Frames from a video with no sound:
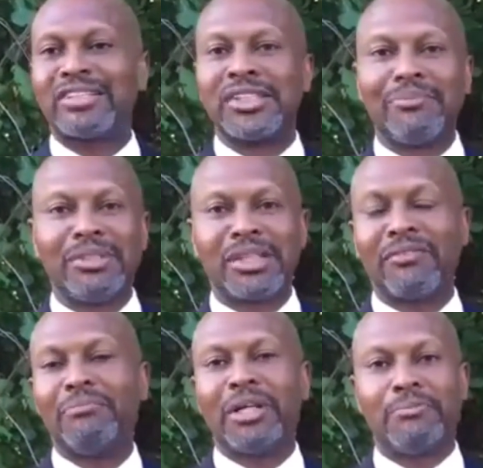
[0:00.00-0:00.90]
that
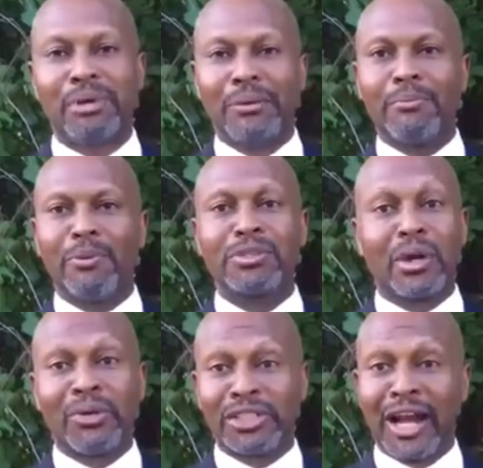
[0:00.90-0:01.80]
77 million baby boomers
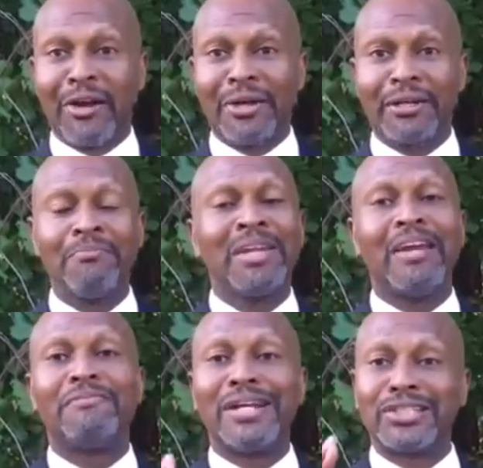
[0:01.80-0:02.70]
are retiring
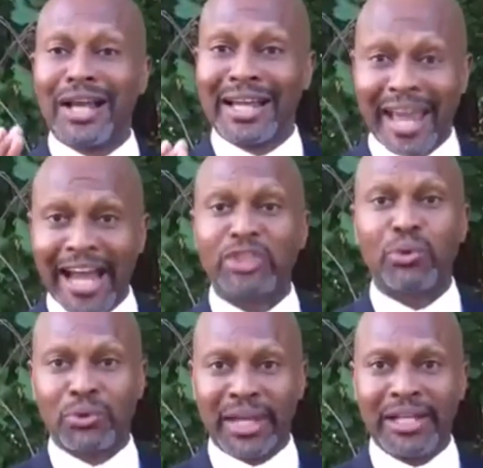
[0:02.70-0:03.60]
and facing a cash
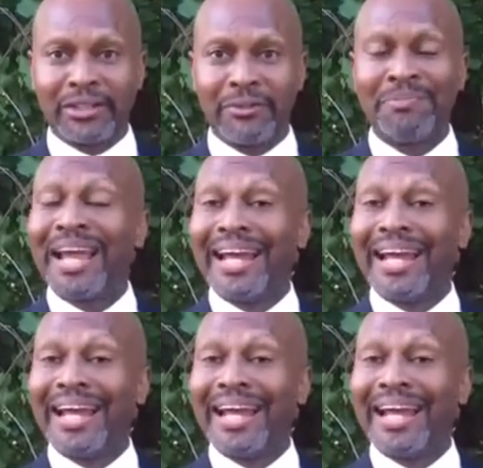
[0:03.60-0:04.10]
flow danger.